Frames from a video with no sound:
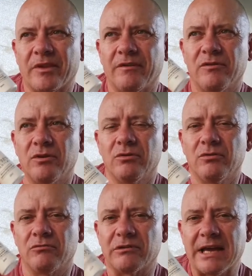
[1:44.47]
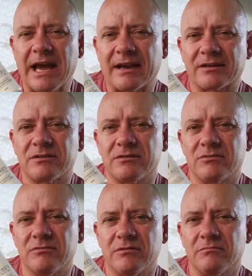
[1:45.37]
if you react
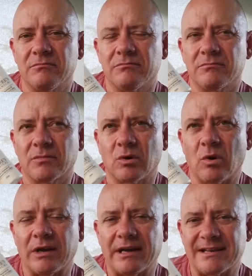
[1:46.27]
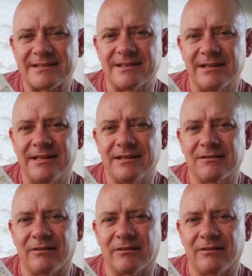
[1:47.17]
to them quite nastily,